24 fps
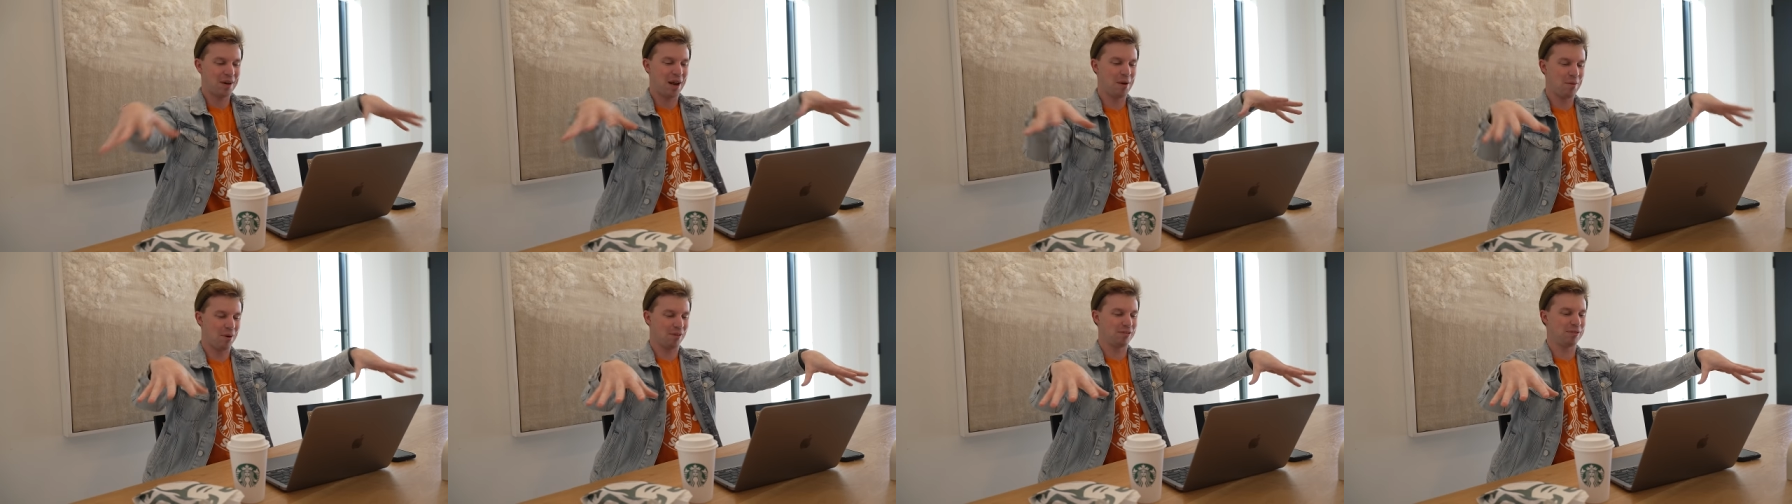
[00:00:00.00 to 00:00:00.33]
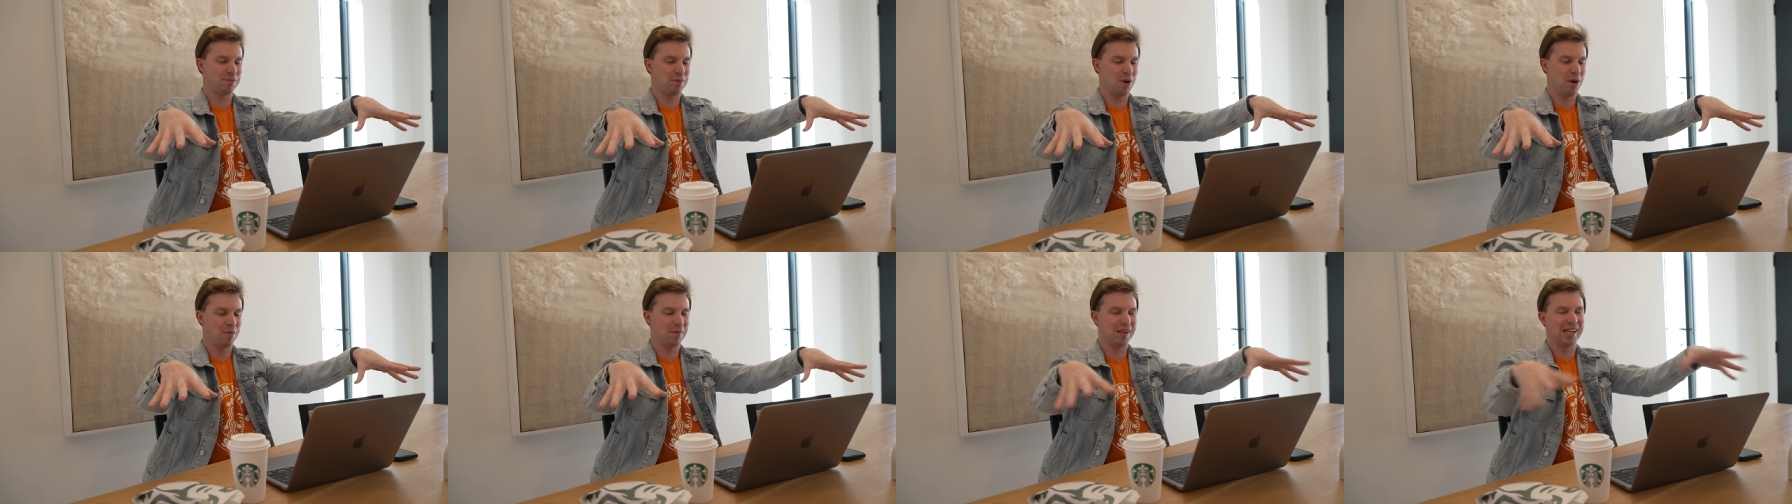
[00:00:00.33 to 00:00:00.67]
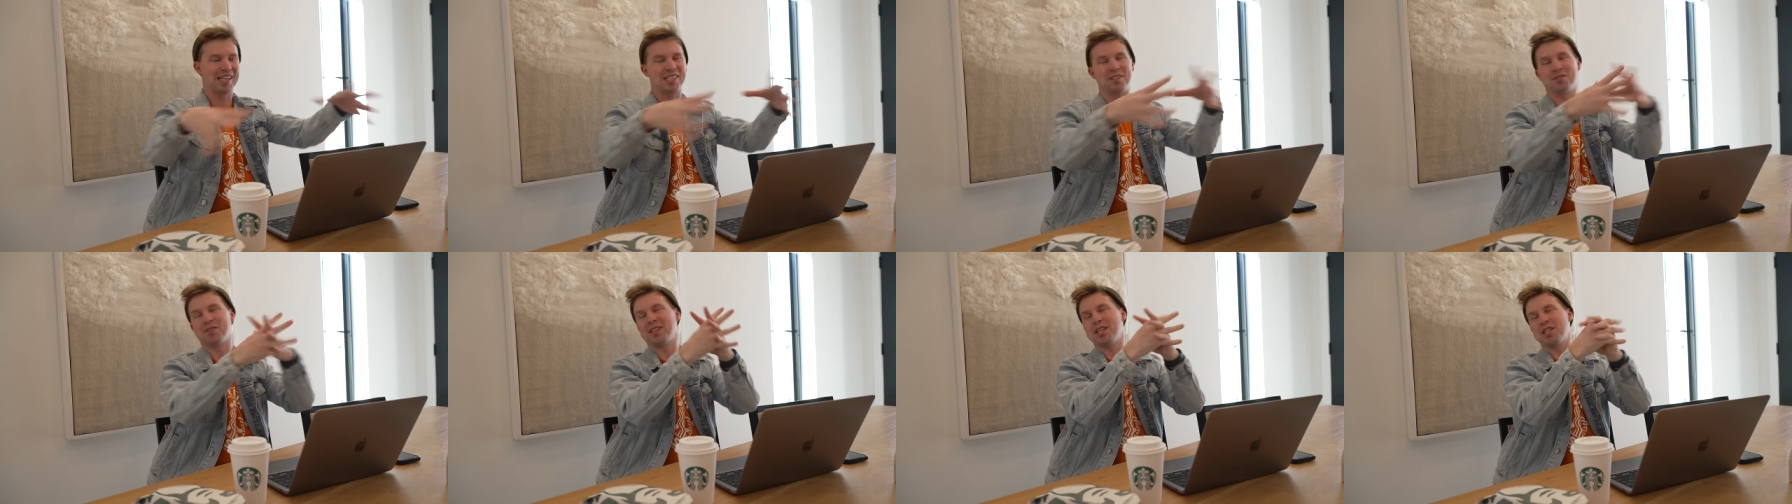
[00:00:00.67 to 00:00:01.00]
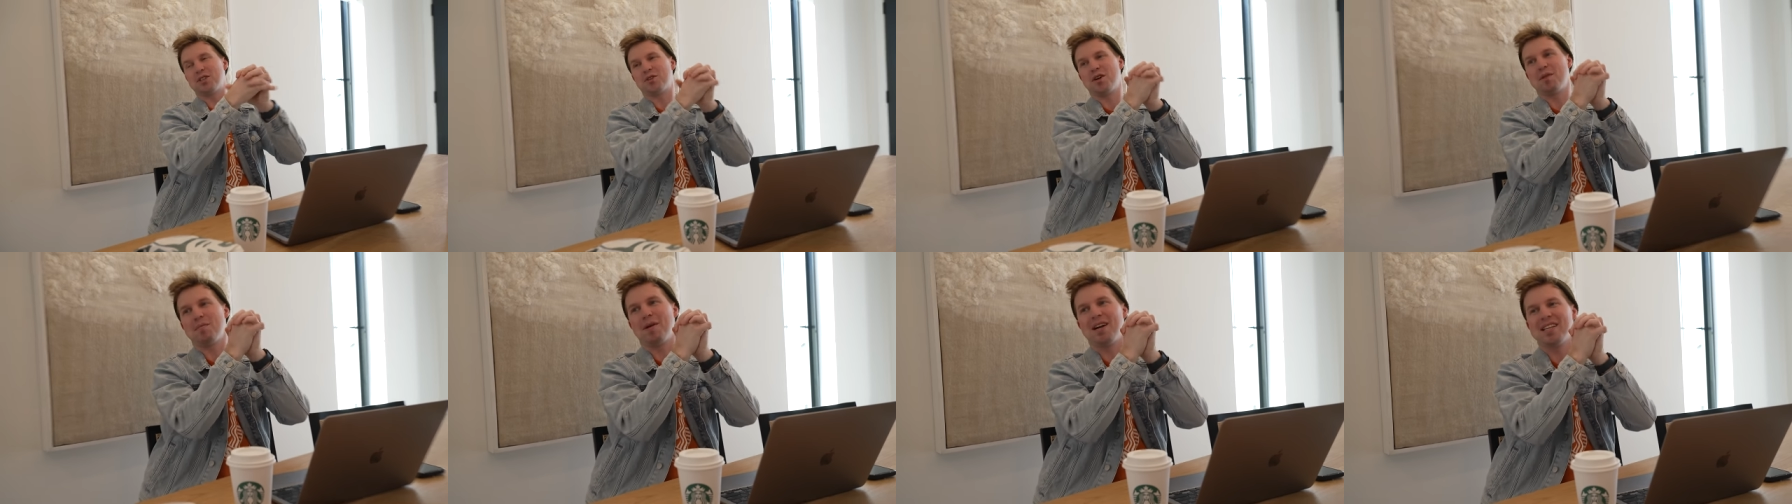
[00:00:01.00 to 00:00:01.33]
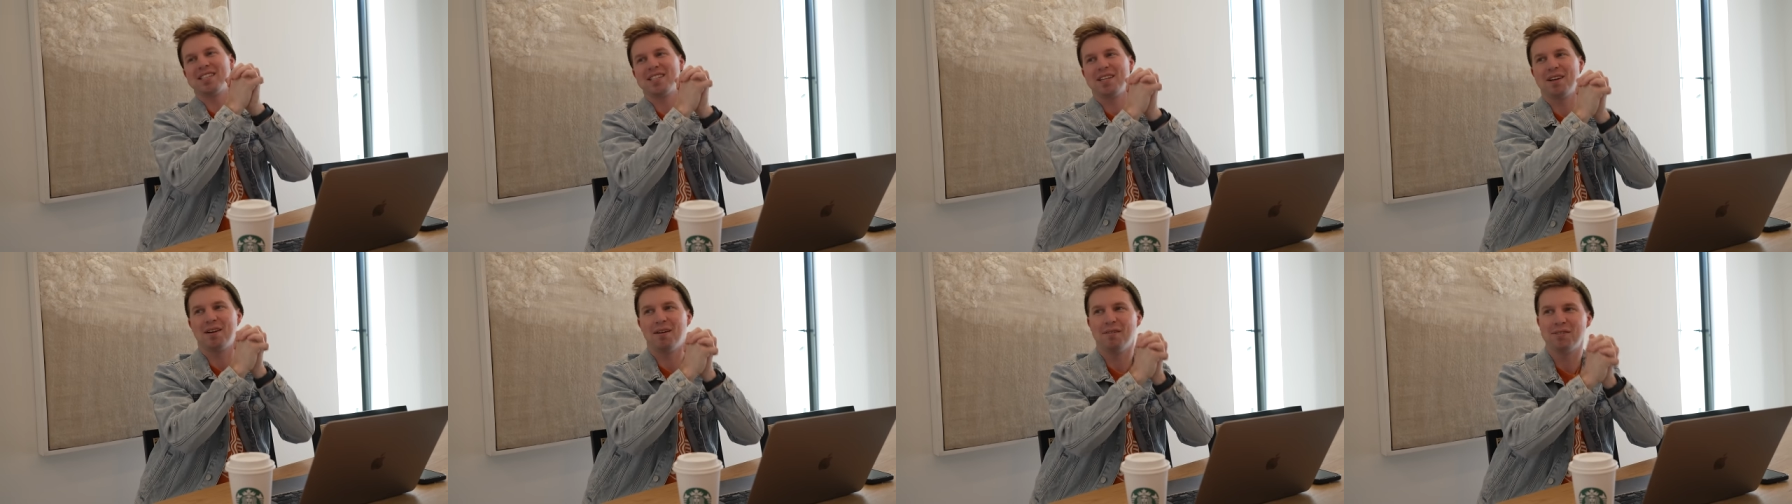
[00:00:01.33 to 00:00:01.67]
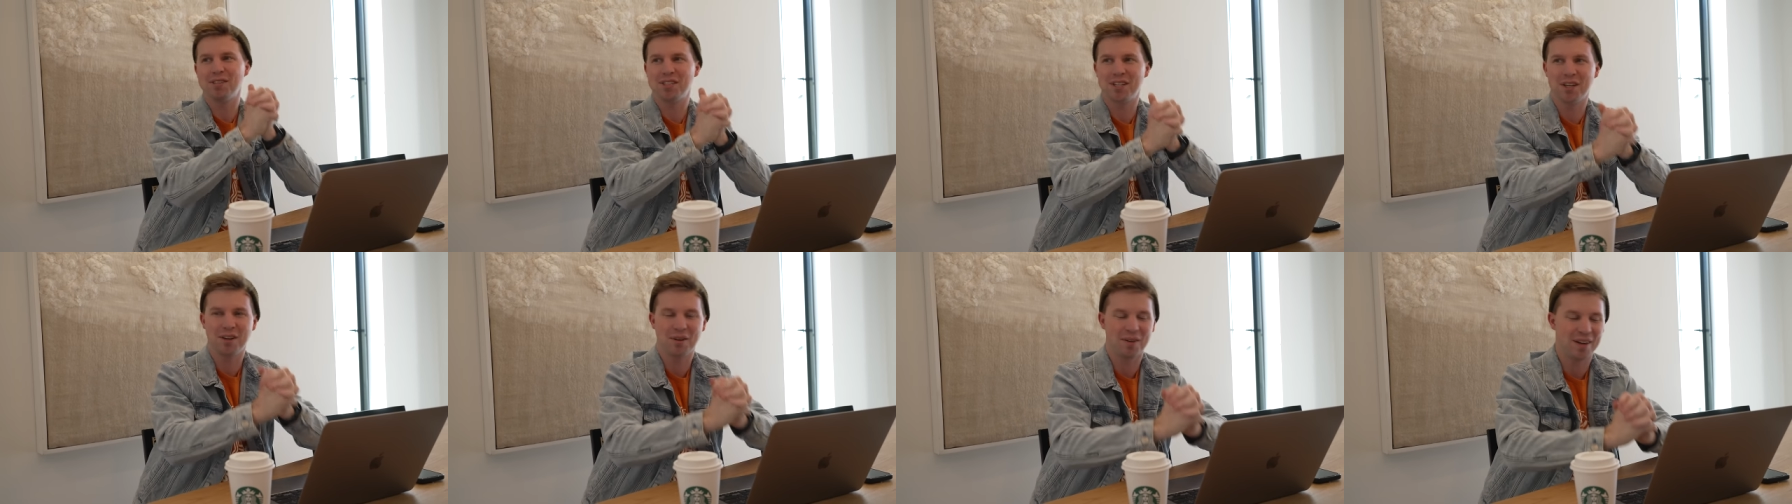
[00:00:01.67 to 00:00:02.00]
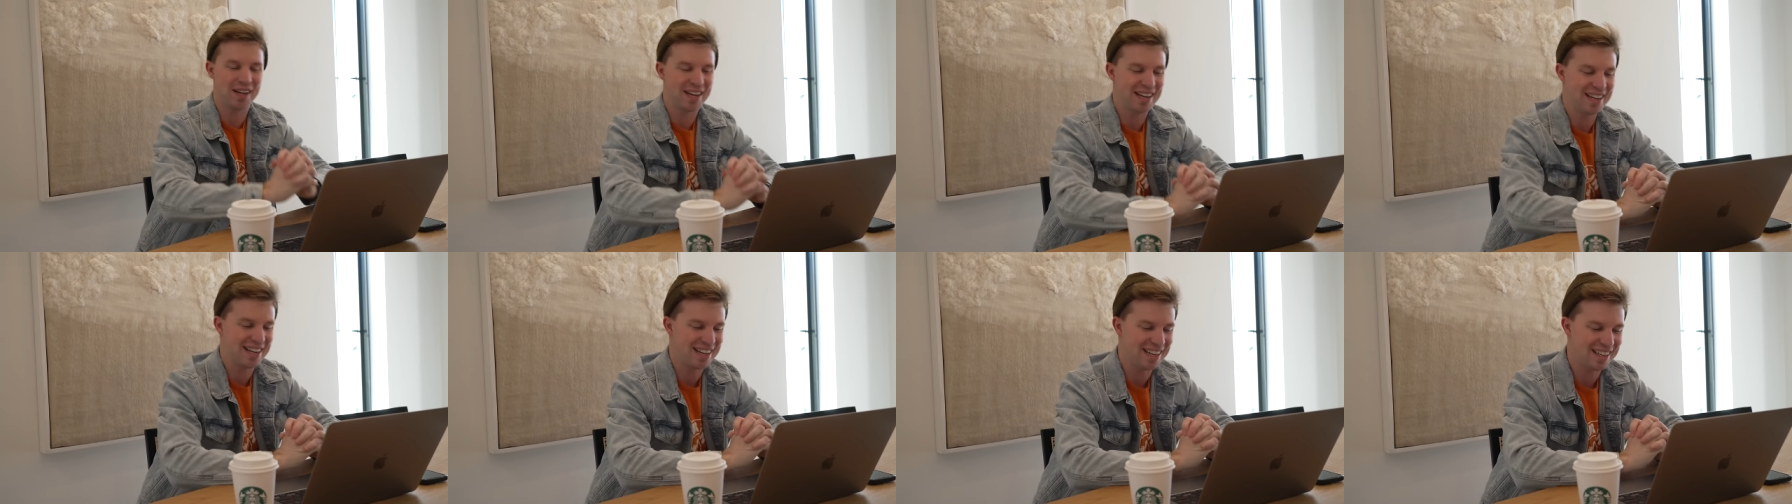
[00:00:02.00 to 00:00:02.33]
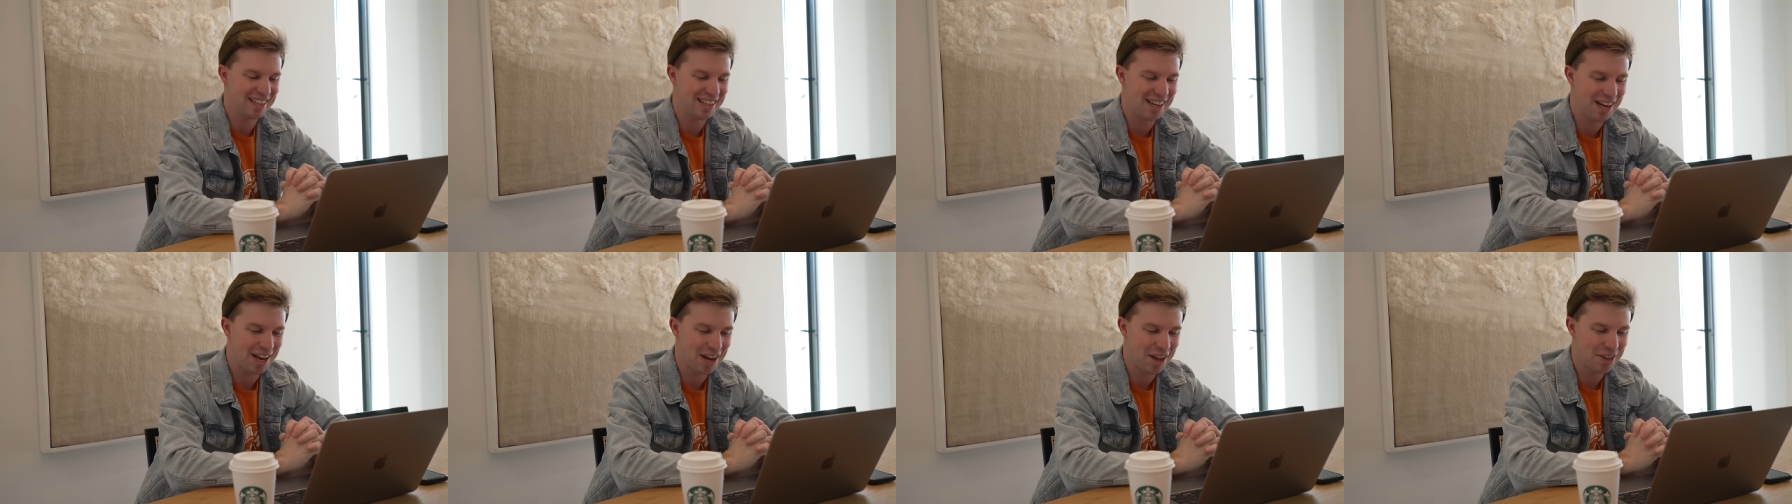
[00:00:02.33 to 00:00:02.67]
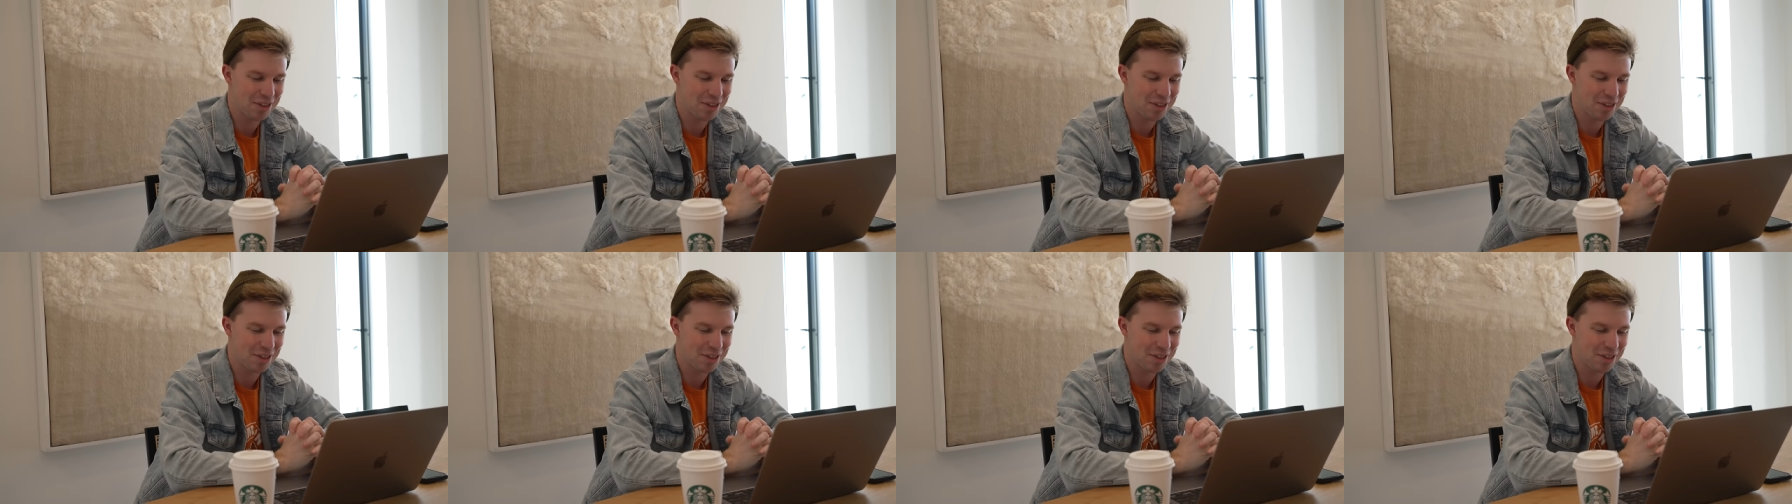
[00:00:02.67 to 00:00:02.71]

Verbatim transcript: when I work from home, I like to really treat myself, so I, uh,